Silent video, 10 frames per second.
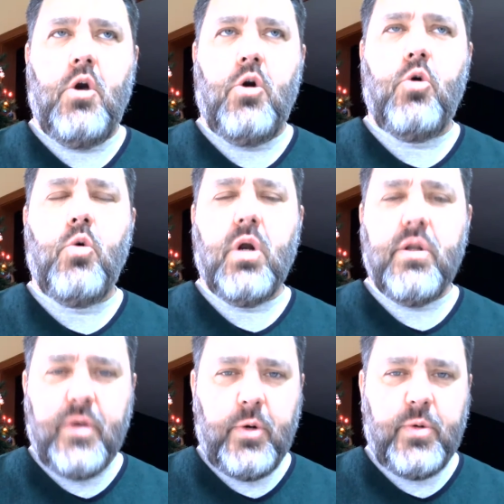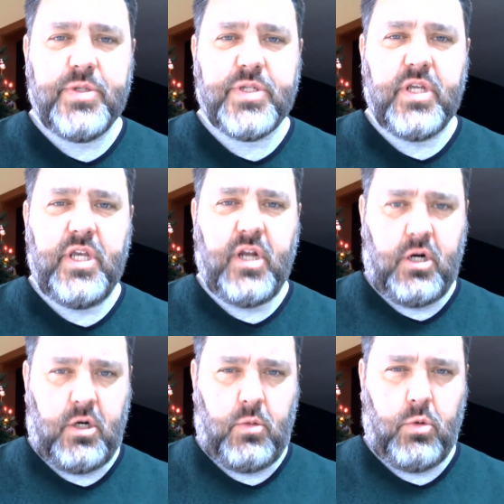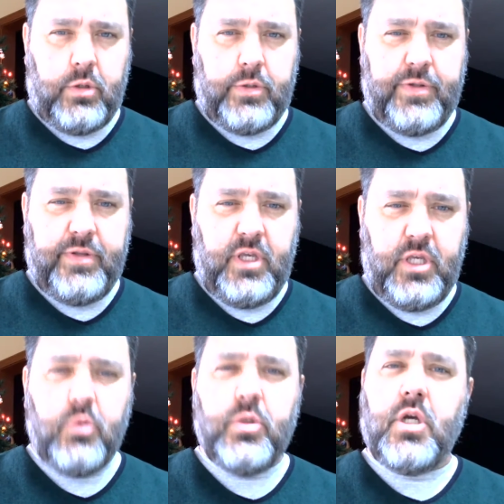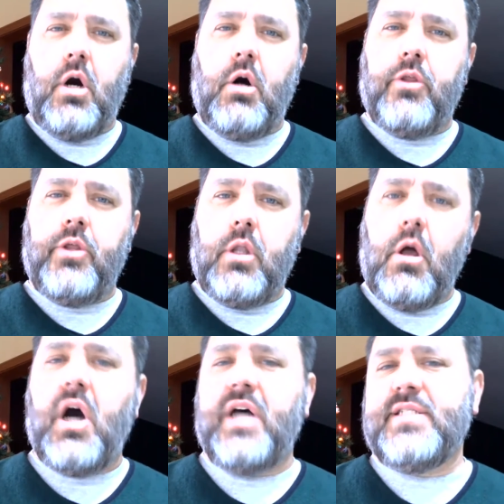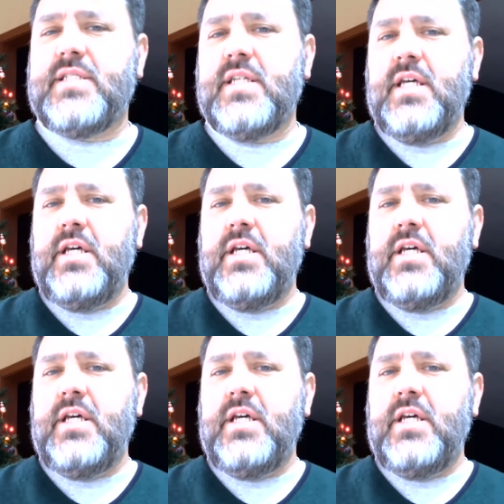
Who are those in our world that you would call the lost,